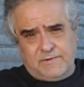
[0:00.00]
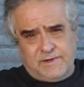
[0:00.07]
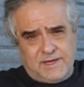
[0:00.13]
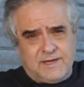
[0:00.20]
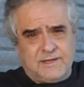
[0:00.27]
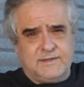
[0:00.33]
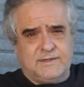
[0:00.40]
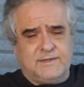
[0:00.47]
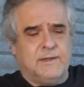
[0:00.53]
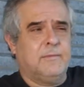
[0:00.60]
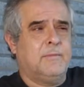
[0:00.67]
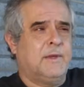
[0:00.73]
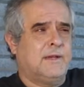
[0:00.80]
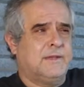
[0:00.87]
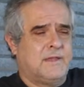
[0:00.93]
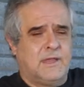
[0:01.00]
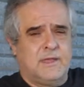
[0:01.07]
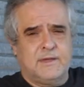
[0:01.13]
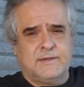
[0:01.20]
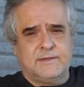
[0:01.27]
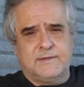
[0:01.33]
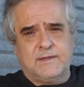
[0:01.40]
next big
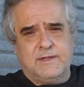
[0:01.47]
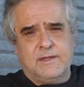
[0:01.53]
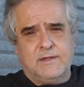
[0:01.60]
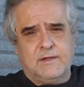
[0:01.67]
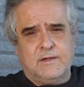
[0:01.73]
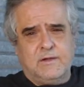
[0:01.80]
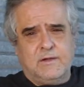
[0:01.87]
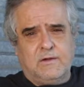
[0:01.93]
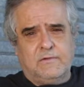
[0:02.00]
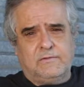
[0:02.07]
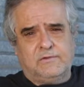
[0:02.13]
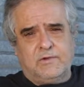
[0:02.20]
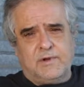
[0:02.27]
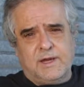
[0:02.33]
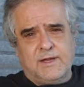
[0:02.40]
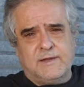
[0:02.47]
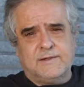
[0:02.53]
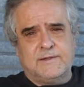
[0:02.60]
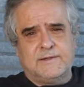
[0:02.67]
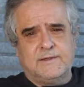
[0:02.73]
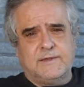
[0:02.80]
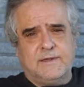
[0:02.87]
things, of
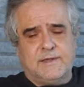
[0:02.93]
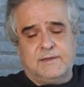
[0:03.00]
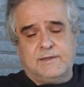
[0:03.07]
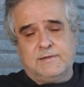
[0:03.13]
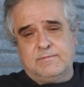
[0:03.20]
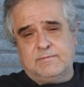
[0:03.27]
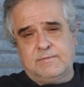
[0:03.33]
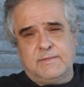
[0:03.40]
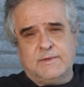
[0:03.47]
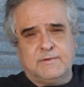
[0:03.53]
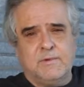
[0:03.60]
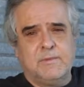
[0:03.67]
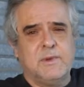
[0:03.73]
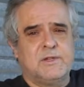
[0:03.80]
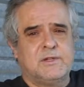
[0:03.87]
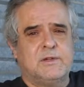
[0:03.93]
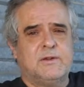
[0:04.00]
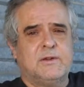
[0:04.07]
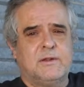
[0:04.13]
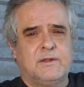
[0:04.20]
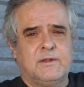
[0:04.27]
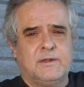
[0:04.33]
trends that, as we
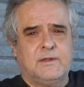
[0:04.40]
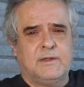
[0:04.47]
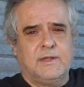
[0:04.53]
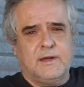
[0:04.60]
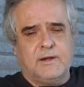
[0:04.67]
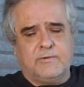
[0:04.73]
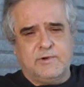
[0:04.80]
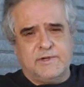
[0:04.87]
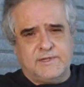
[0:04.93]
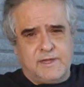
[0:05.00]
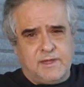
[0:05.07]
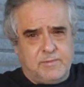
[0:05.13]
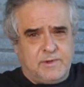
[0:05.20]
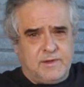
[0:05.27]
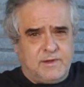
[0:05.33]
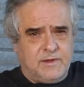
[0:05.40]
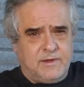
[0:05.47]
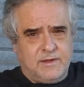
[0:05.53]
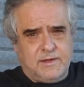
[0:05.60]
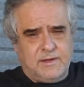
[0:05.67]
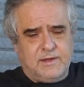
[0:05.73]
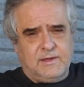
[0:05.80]
mentioned, they are reshaping
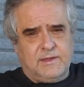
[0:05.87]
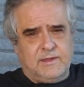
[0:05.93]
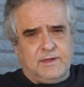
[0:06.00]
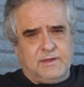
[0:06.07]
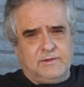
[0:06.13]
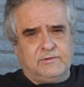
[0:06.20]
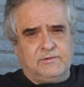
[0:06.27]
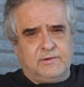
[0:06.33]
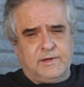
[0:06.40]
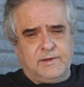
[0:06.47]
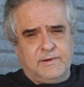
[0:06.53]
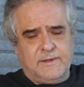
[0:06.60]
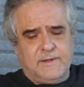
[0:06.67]
the industry.